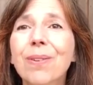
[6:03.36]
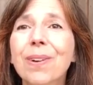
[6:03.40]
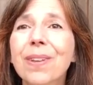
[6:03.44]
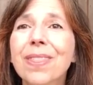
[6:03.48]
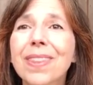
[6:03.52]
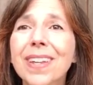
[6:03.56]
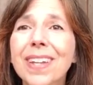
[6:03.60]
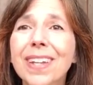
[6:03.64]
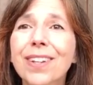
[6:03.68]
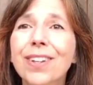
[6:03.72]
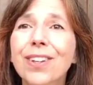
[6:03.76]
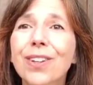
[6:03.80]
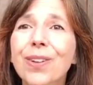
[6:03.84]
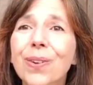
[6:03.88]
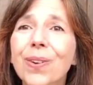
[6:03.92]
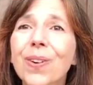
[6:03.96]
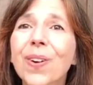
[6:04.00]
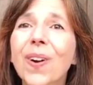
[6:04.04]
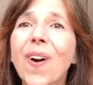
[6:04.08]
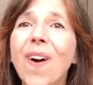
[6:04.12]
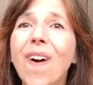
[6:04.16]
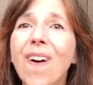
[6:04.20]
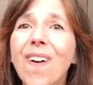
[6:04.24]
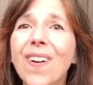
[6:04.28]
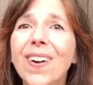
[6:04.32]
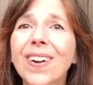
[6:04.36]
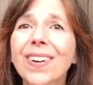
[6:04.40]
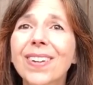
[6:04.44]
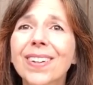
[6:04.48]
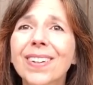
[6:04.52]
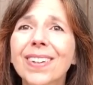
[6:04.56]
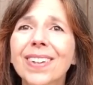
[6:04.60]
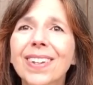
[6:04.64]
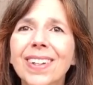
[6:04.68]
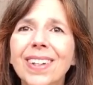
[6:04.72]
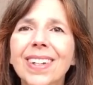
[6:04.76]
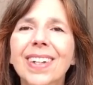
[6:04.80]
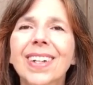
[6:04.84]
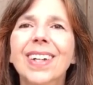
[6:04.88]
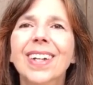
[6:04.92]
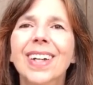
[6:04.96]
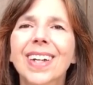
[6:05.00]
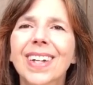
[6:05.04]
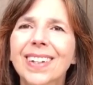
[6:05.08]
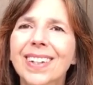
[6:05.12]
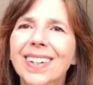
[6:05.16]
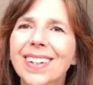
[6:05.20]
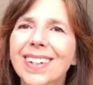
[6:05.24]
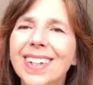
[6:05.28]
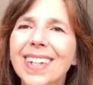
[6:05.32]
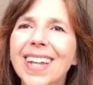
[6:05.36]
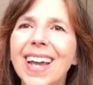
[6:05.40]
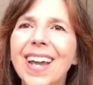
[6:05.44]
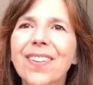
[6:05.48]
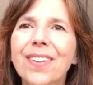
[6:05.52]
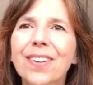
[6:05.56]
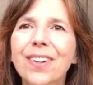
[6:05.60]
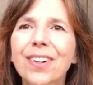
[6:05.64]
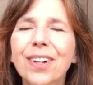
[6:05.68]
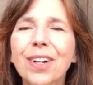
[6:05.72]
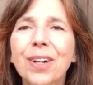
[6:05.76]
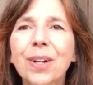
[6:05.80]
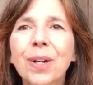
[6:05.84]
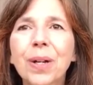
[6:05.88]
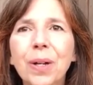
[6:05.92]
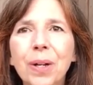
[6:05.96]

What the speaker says: within your heart, and together